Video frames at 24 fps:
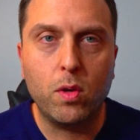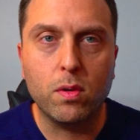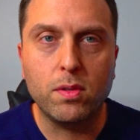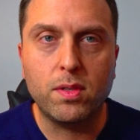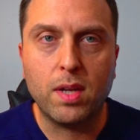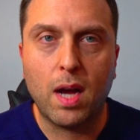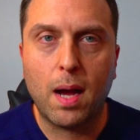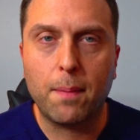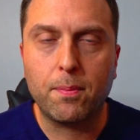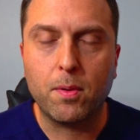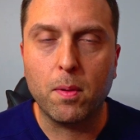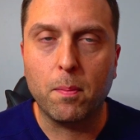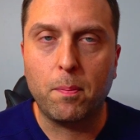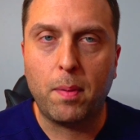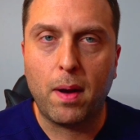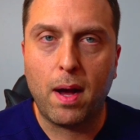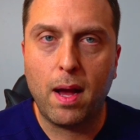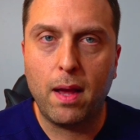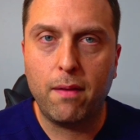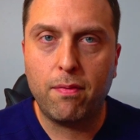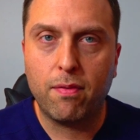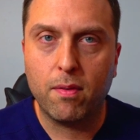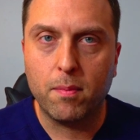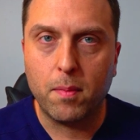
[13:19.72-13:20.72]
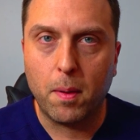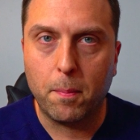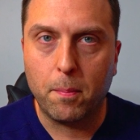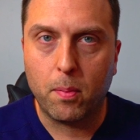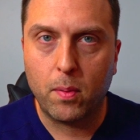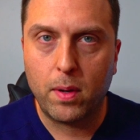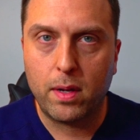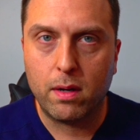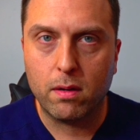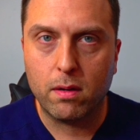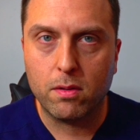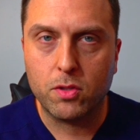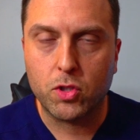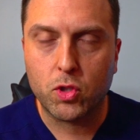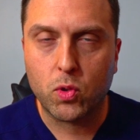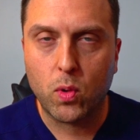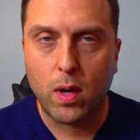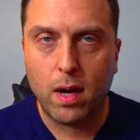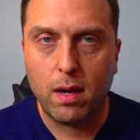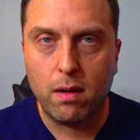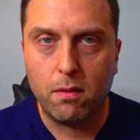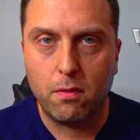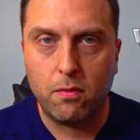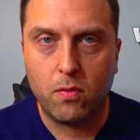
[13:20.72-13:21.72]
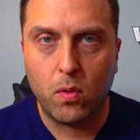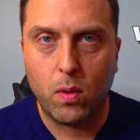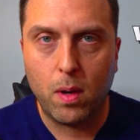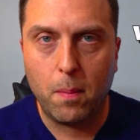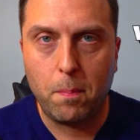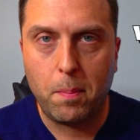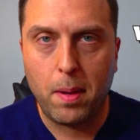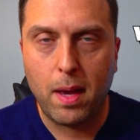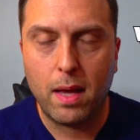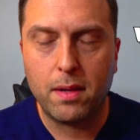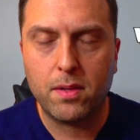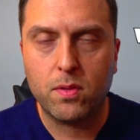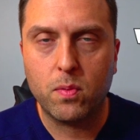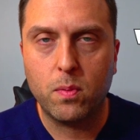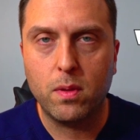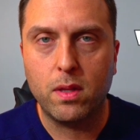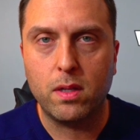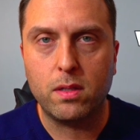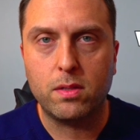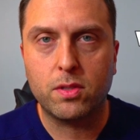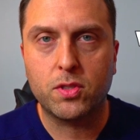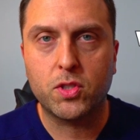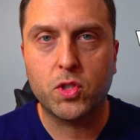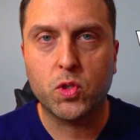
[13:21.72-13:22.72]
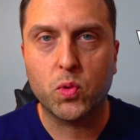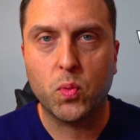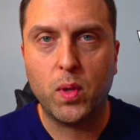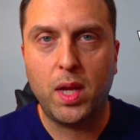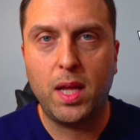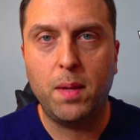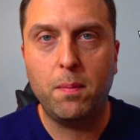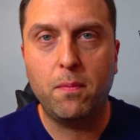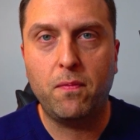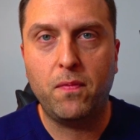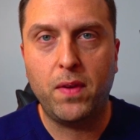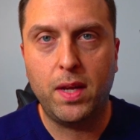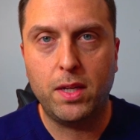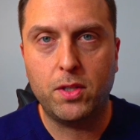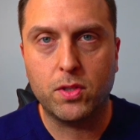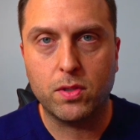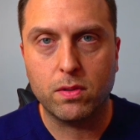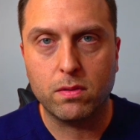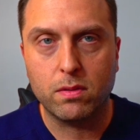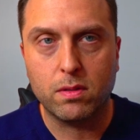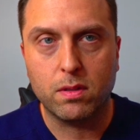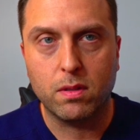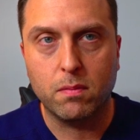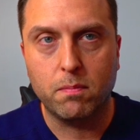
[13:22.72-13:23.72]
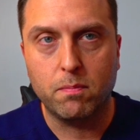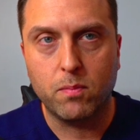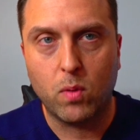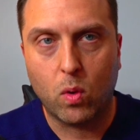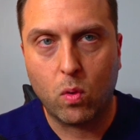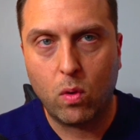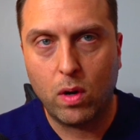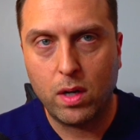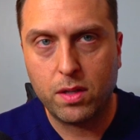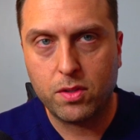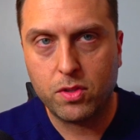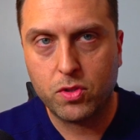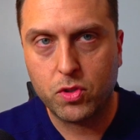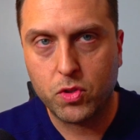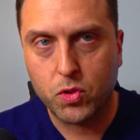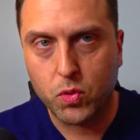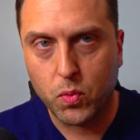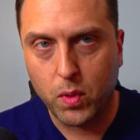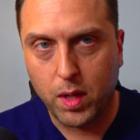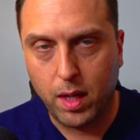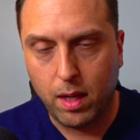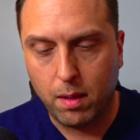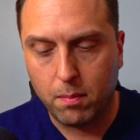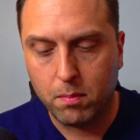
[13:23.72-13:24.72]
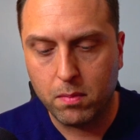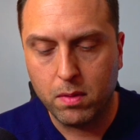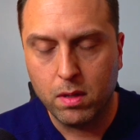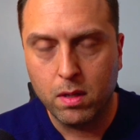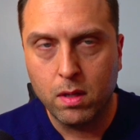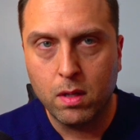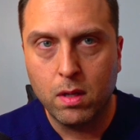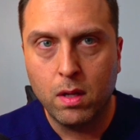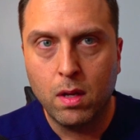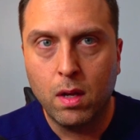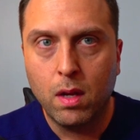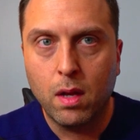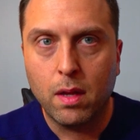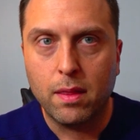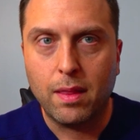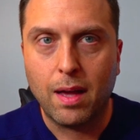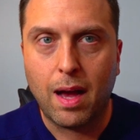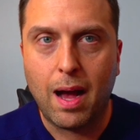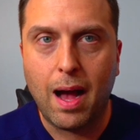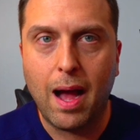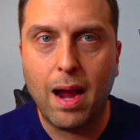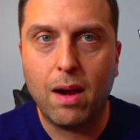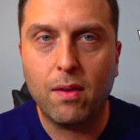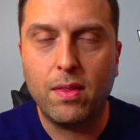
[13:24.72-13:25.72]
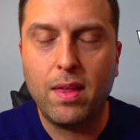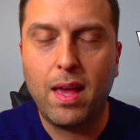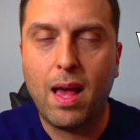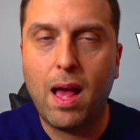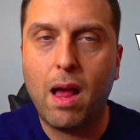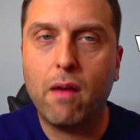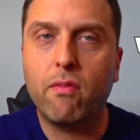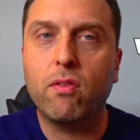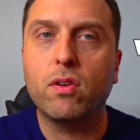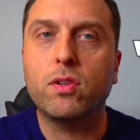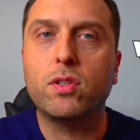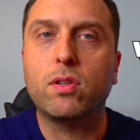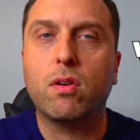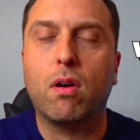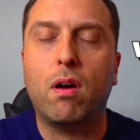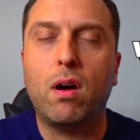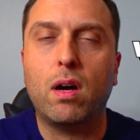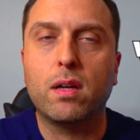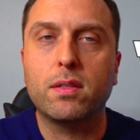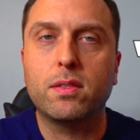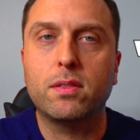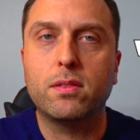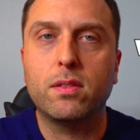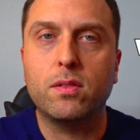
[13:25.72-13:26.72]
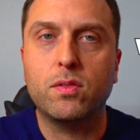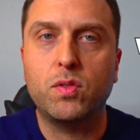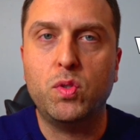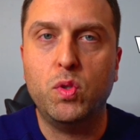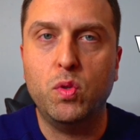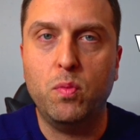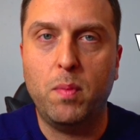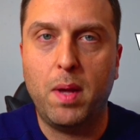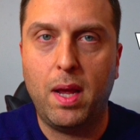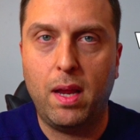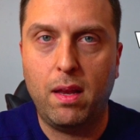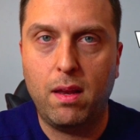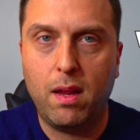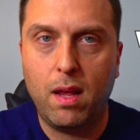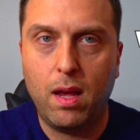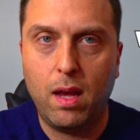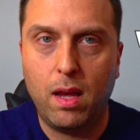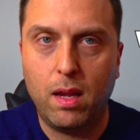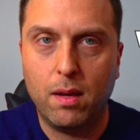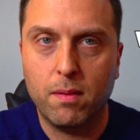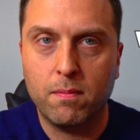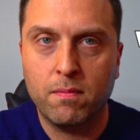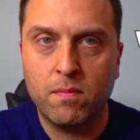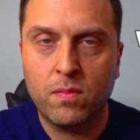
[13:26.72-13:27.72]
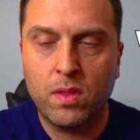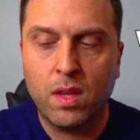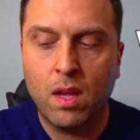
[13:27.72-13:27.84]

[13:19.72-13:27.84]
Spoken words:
you adopt or buy from a breeder, try to avoid pets with extreme features. The more extreme, the higher the average cost to maintain.